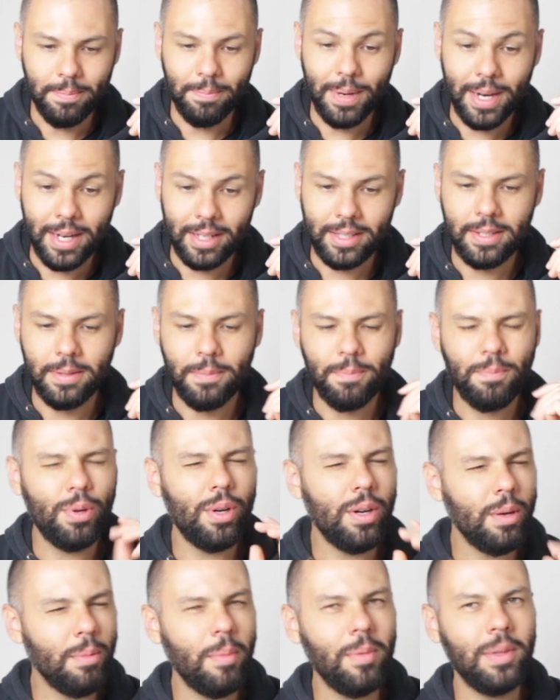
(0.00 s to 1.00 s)
But
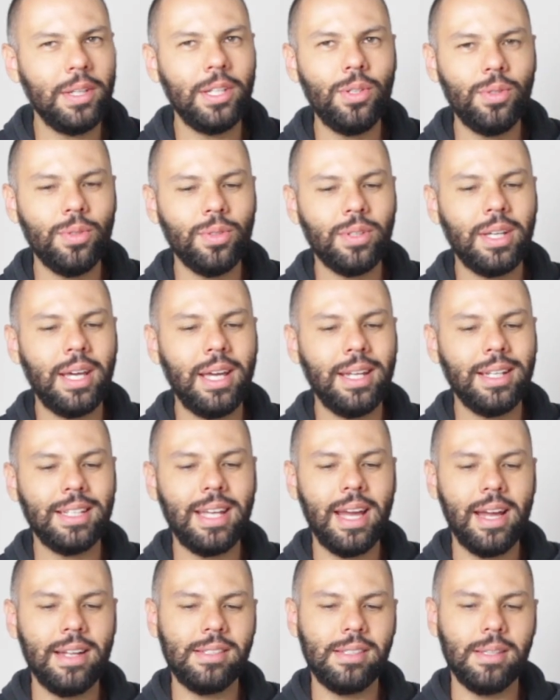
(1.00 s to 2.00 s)
probably you can
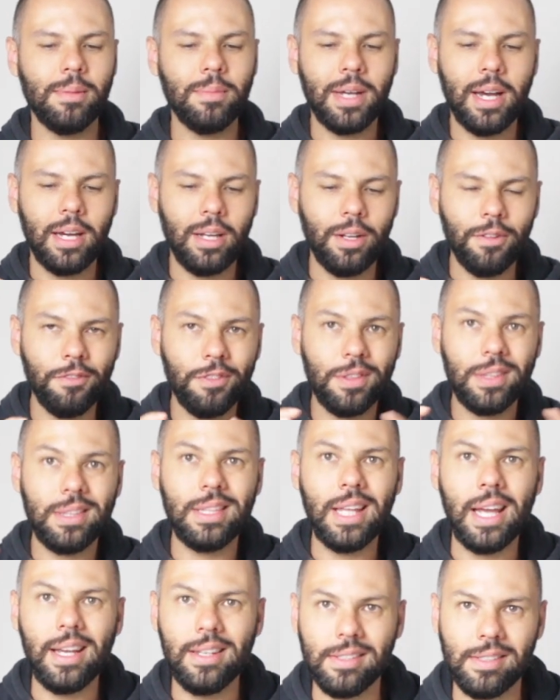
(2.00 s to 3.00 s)
get some kind of
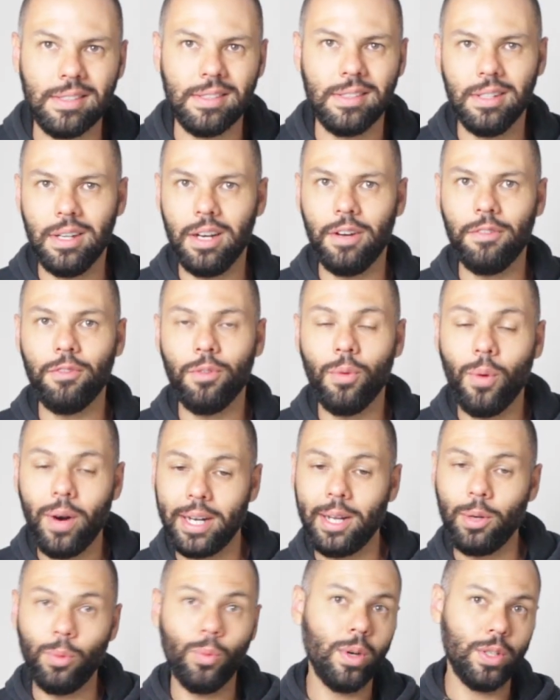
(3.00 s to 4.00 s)
taste of
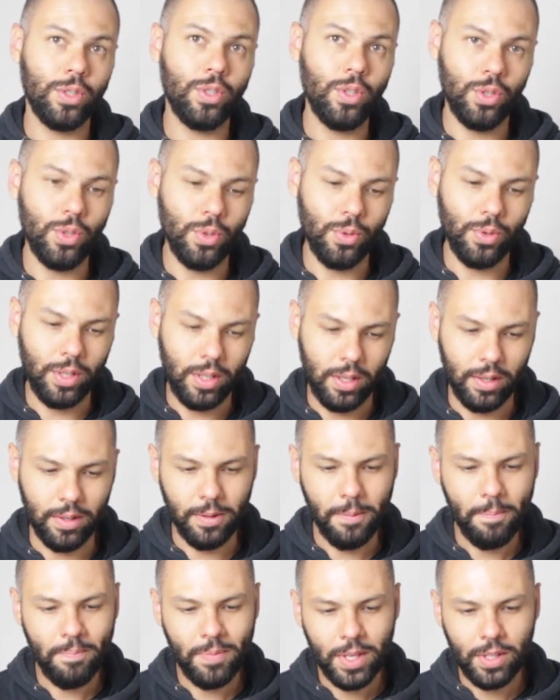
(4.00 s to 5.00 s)
what I want to do here.
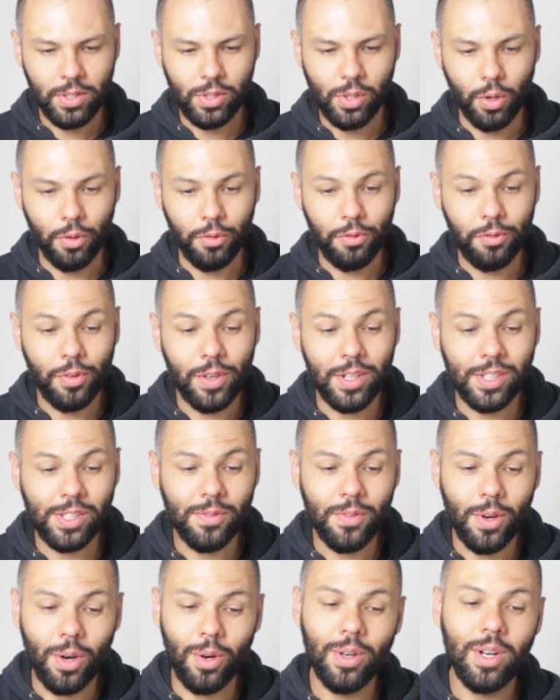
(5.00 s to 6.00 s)
So first
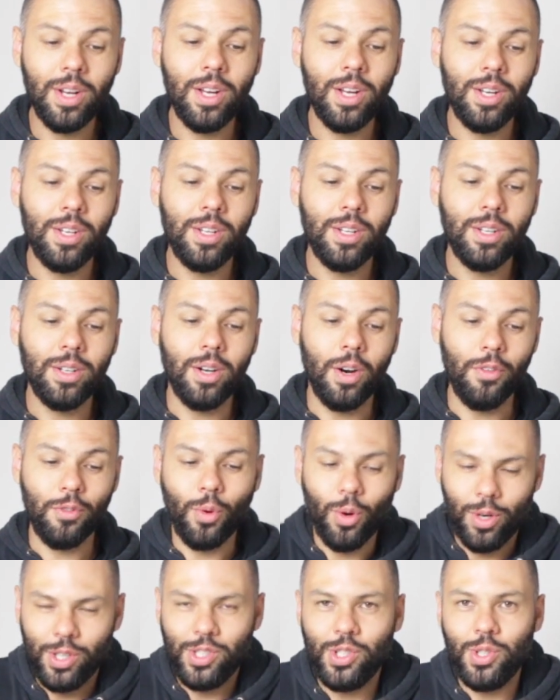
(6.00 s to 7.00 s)
of all, of
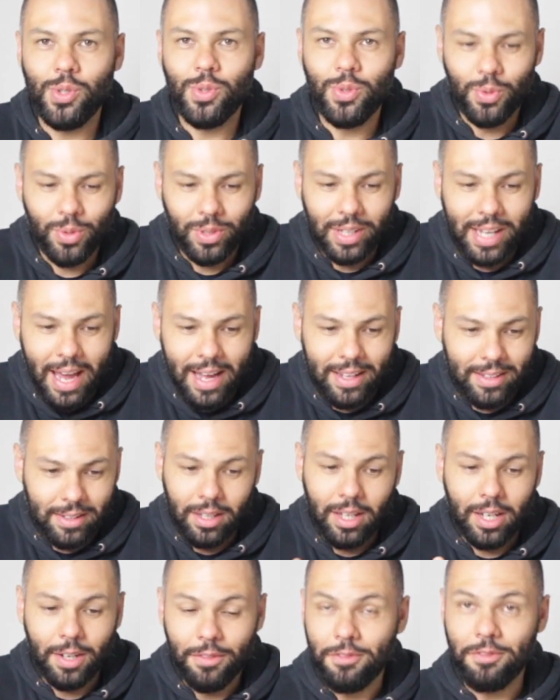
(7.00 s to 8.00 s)
course, you will get a
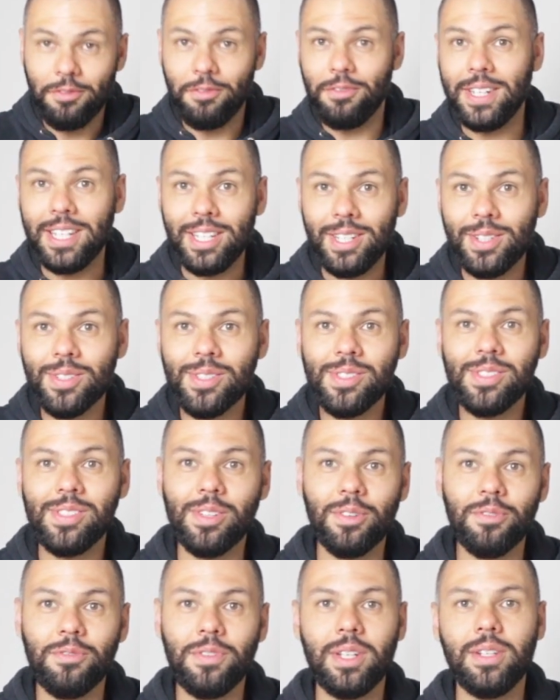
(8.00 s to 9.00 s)
lot of videos, you
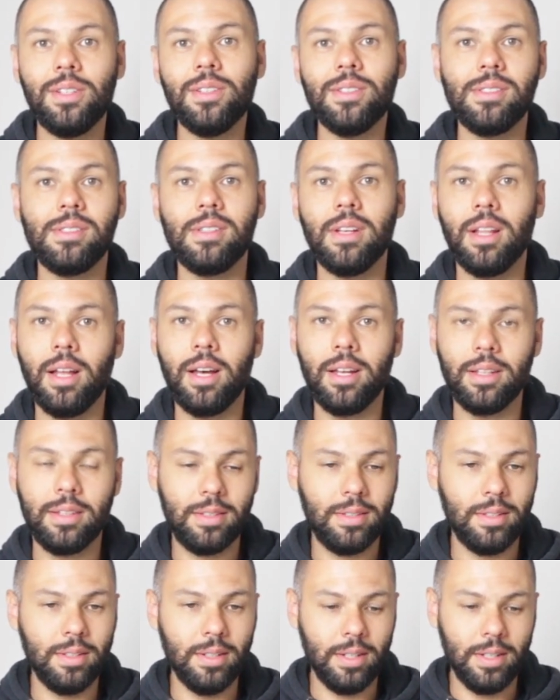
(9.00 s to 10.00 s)
know, videos a
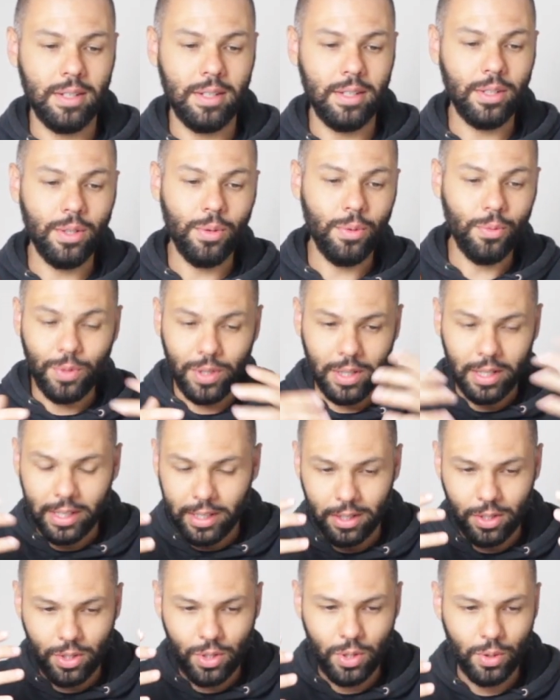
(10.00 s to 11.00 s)
lot, you know,
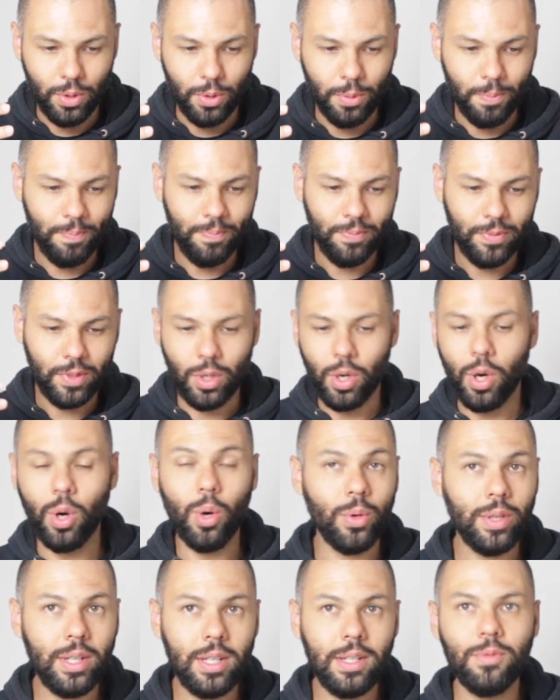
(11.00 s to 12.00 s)
related to
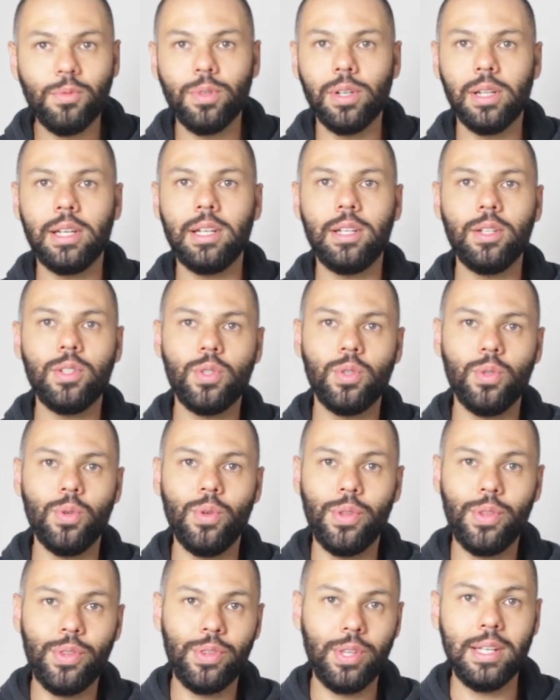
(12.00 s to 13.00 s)
coding, related to
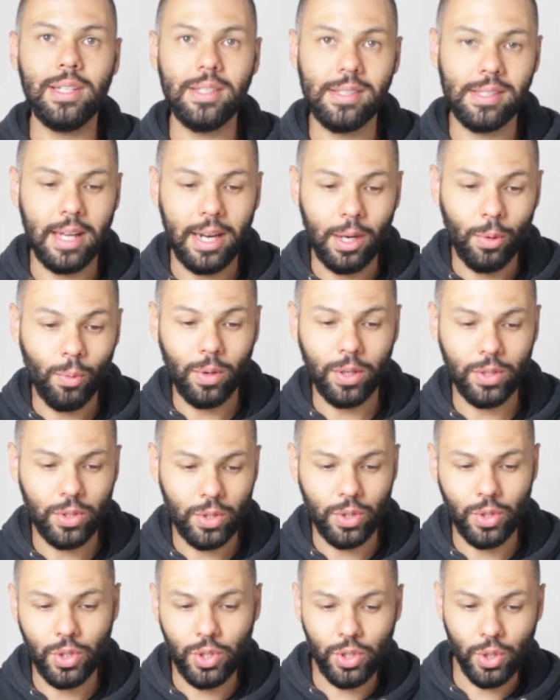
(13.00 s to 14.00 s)
things that I want
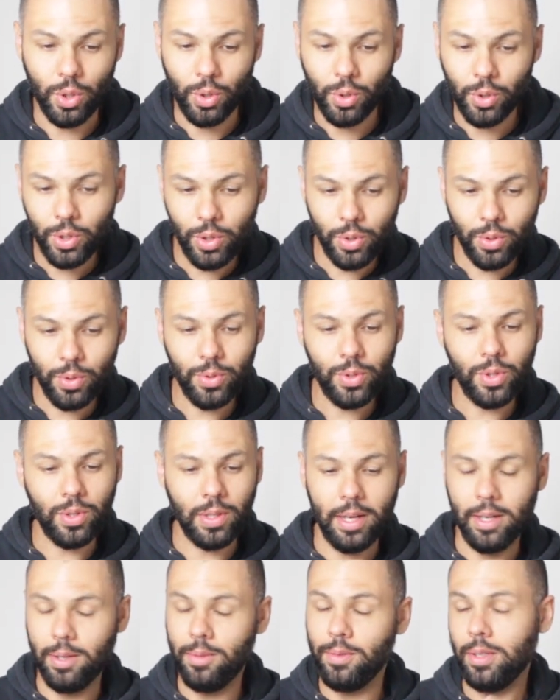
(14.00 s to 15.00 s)
to show you,
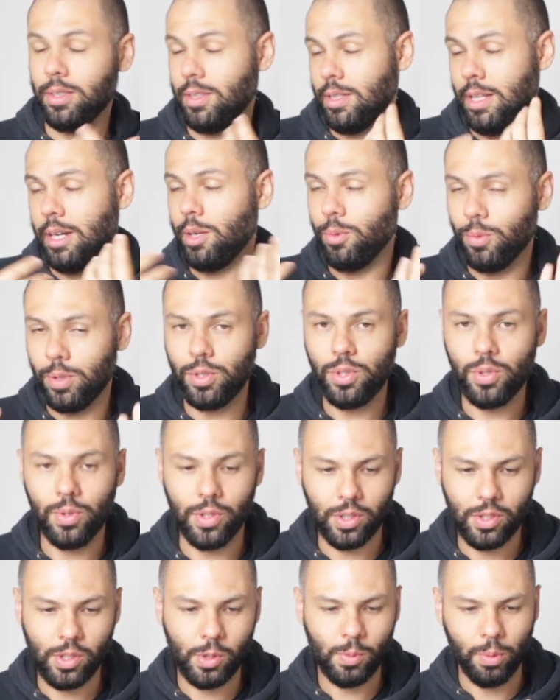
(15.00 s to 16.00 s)
that I want to
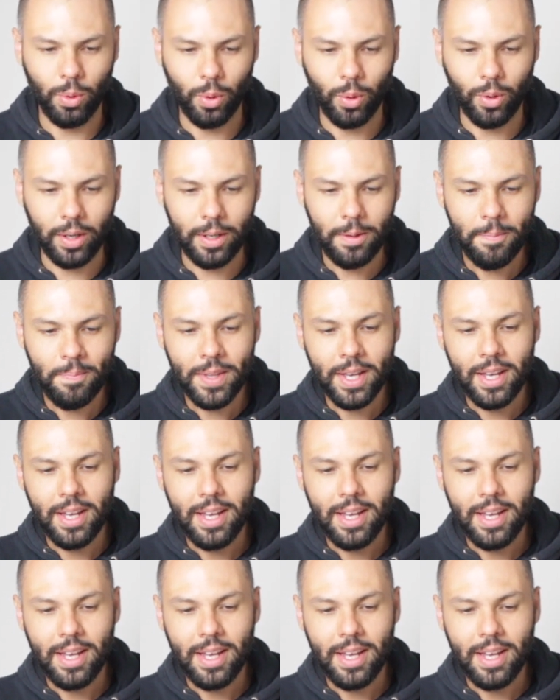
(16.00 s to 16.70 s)
explore.